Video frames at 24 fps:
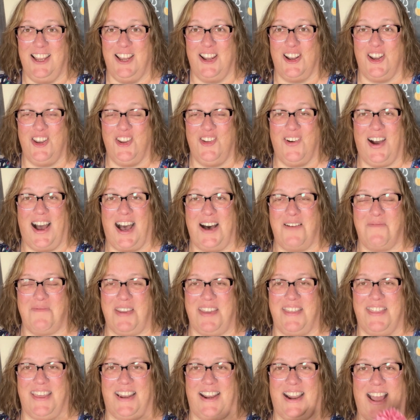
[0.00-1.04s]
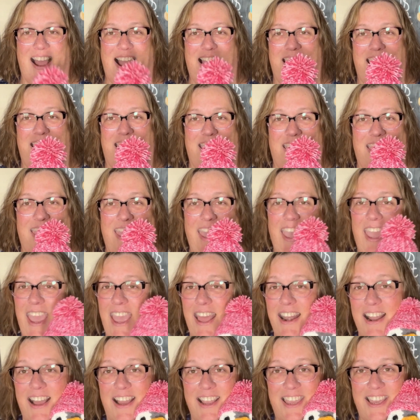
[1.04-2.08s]
new hobby that I
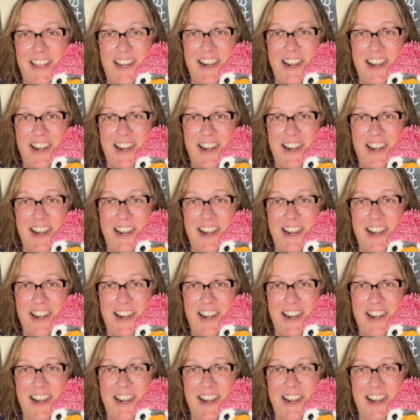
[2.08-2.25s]
cannot get